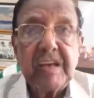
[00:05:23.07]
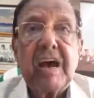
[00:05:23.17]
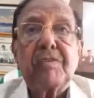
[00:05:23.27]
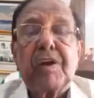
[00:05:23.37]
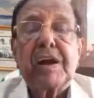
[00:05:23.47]

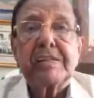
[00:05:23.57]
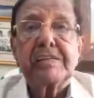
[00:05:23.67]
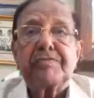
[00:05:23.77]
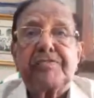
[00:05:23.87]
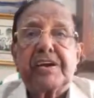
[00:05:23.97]
And what are the
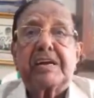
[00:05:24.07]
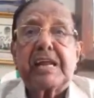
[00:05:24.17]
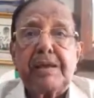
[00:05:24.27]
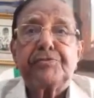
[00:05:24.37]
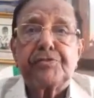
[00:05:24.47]
different
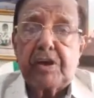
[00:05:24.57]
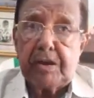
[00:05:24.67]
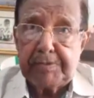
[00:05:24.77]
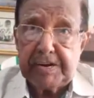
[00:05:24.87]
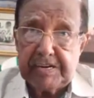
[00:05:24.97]
types of
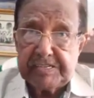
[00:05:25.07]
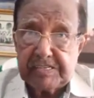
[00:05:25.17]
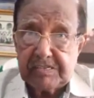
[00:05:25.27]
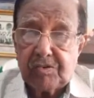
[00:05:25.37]
hypertension?